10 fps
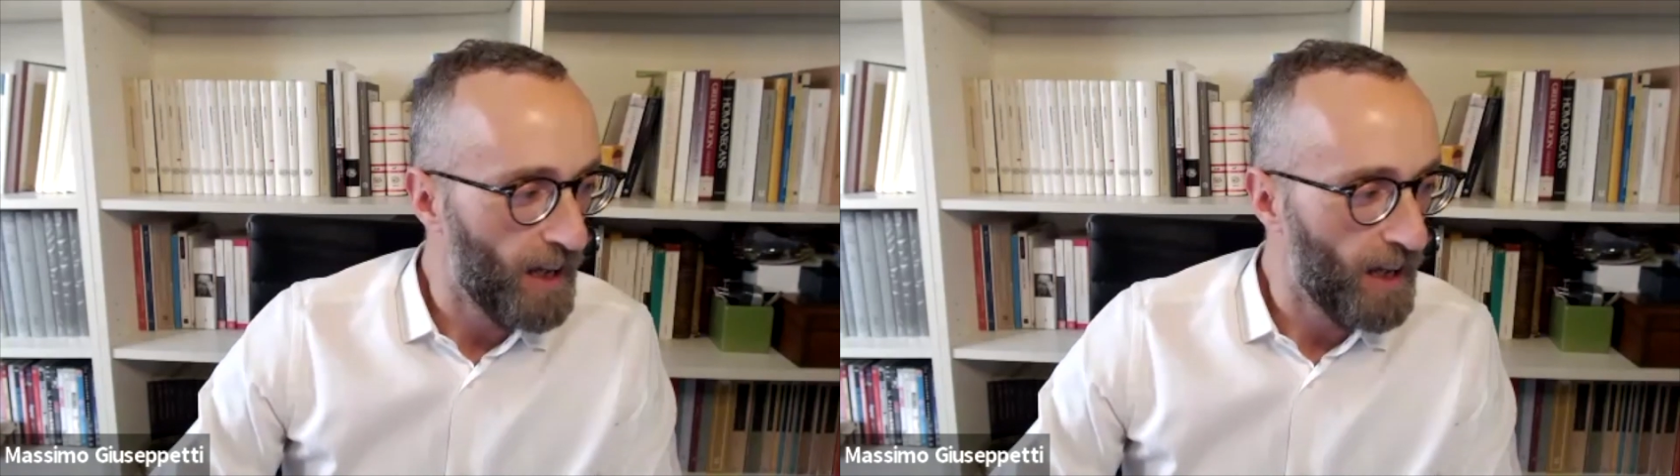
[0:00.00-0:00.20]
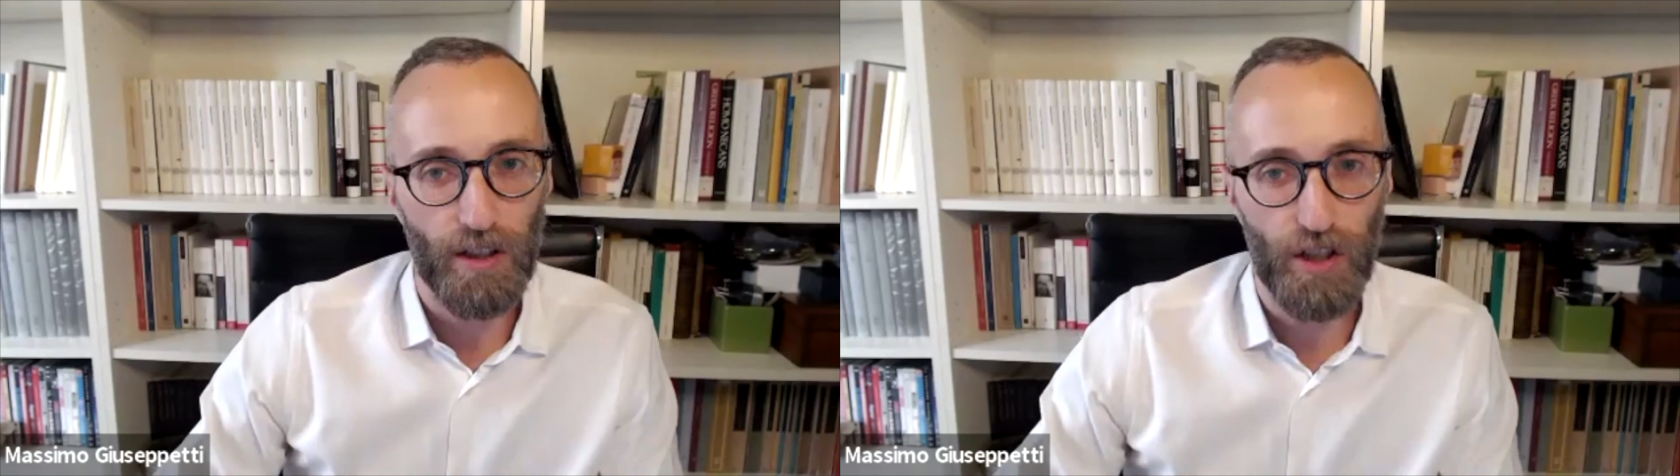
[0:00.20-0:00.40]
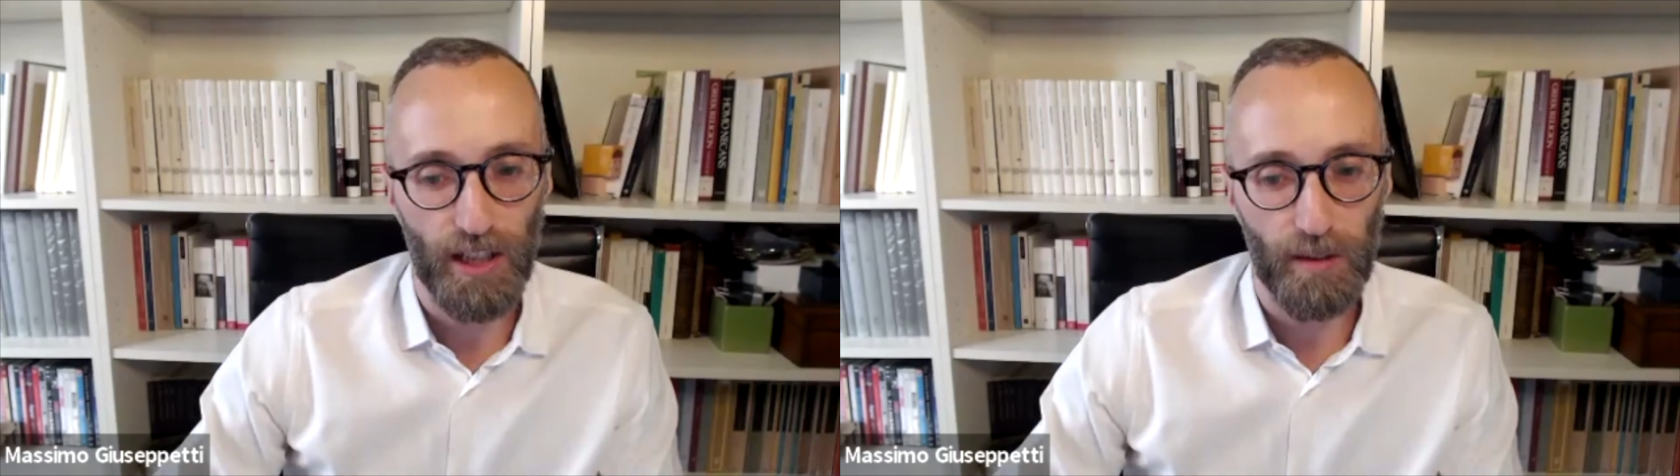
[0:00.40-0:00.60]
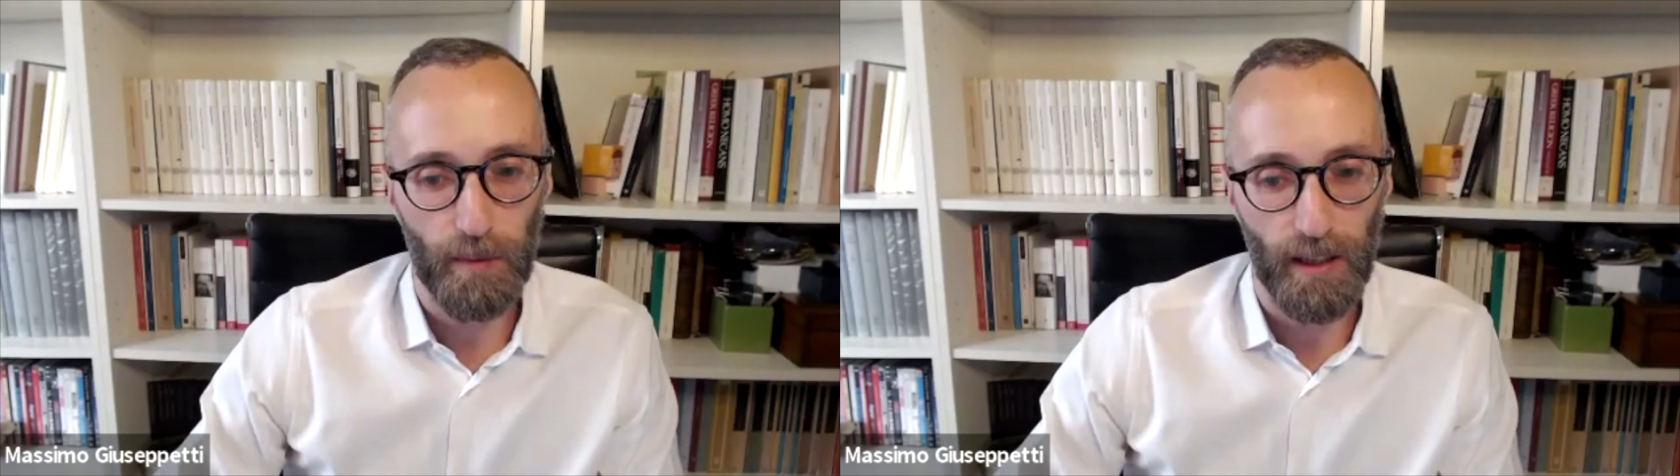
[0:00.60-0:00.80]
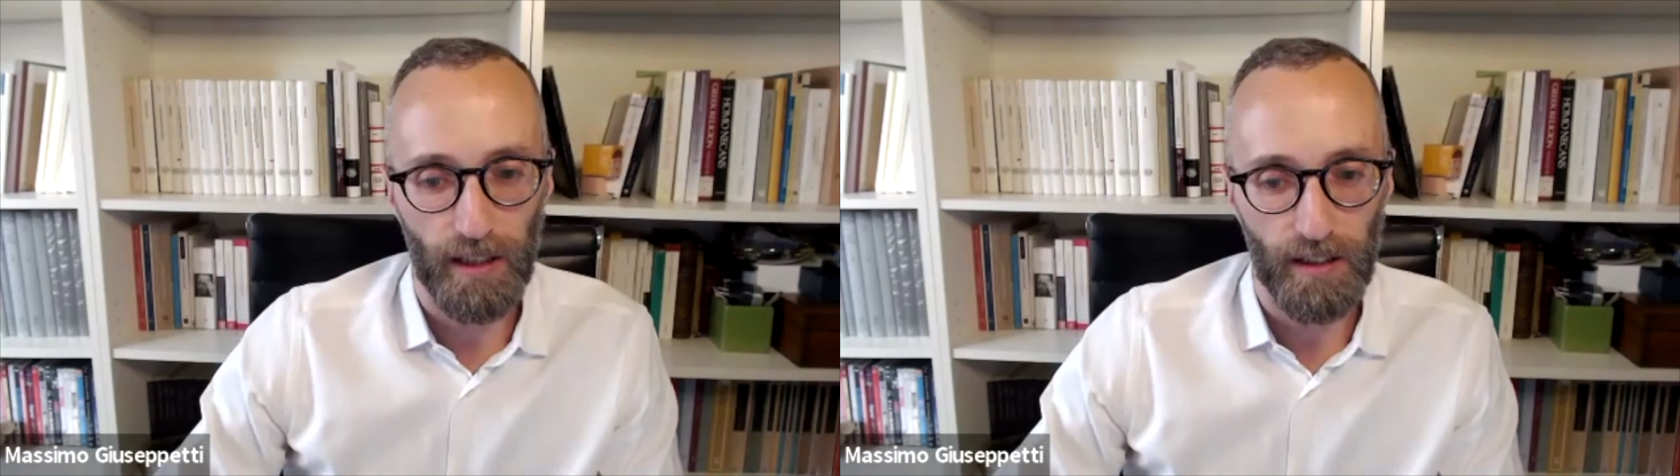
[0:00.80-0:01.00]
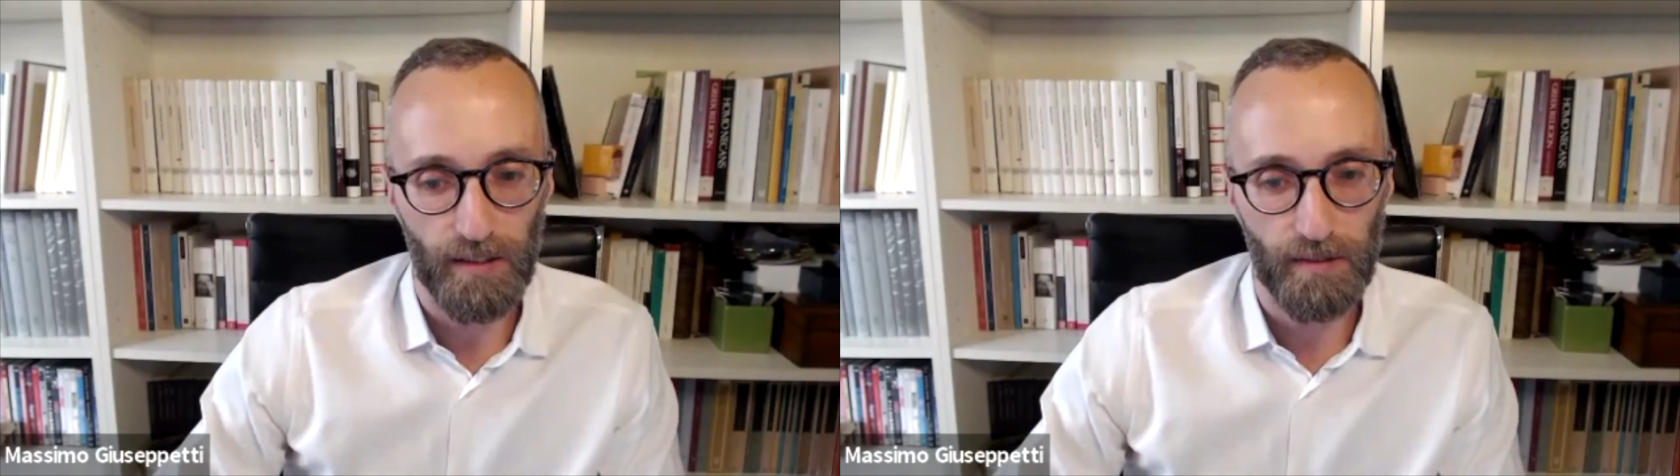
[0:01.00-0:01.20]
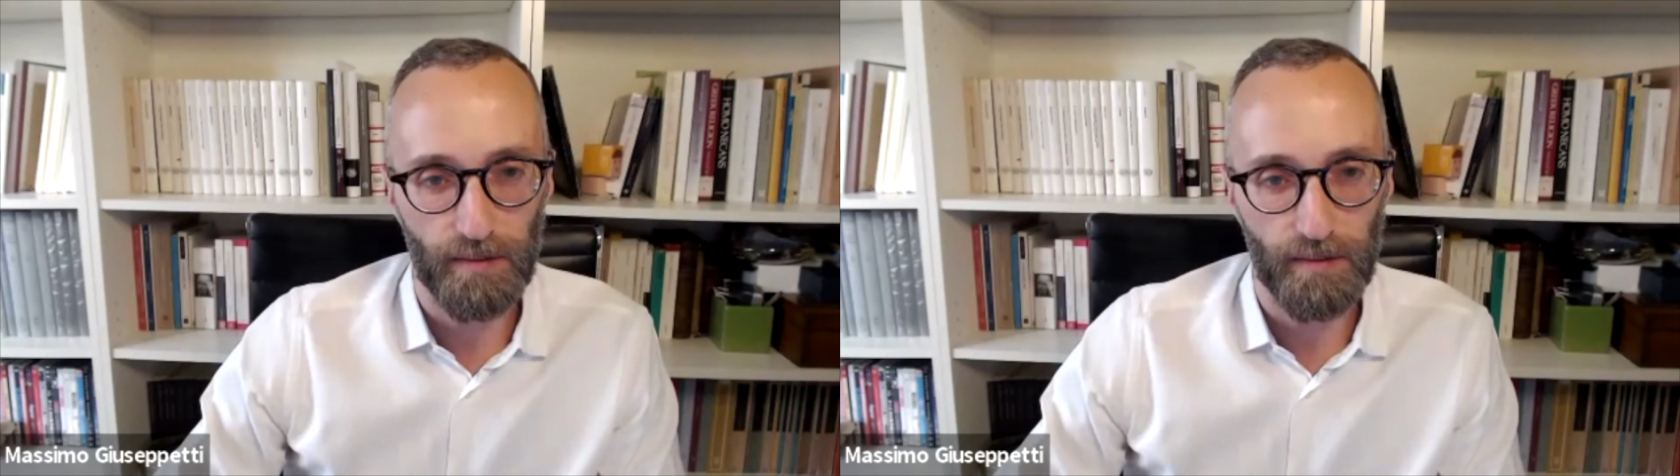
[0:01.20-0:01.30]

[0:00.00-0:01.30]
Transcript: share my